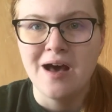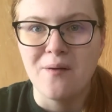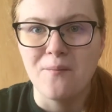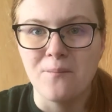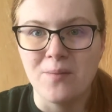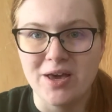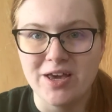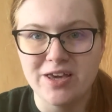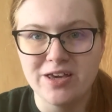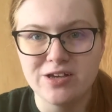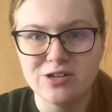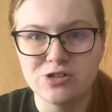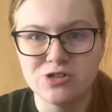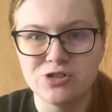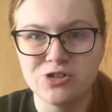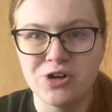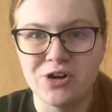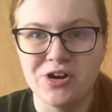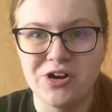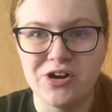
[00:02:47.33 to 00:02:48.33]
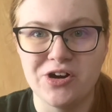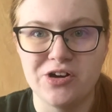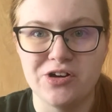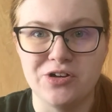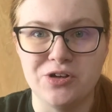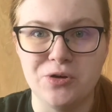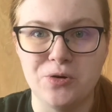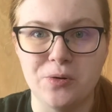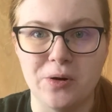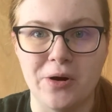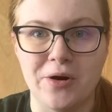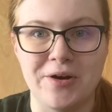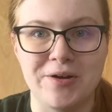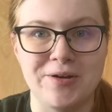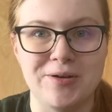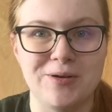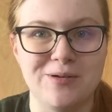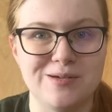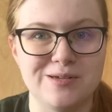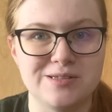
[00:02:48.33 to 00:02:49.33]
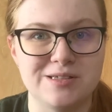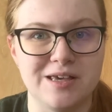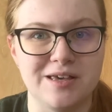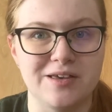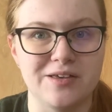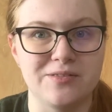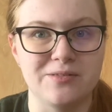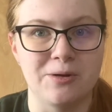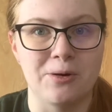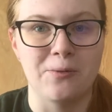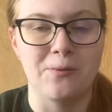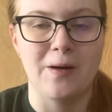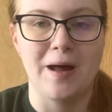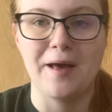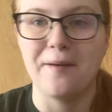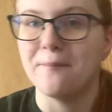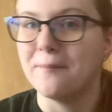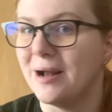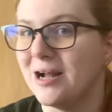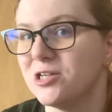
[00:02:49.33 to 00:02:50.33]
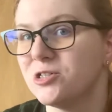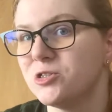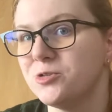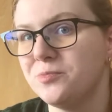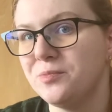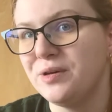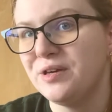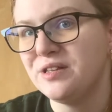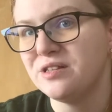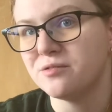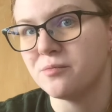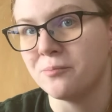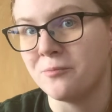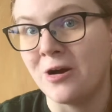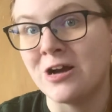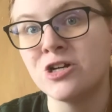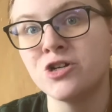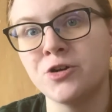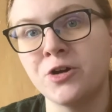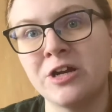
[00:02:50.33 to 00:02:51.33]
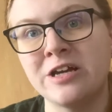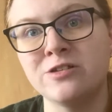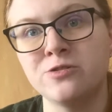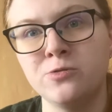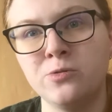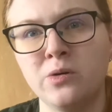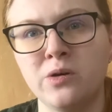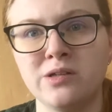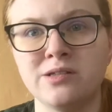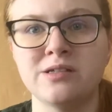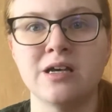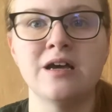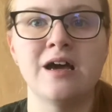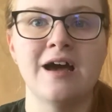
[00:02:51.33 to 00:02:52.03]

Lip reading: making sure you are using the right measuring tools.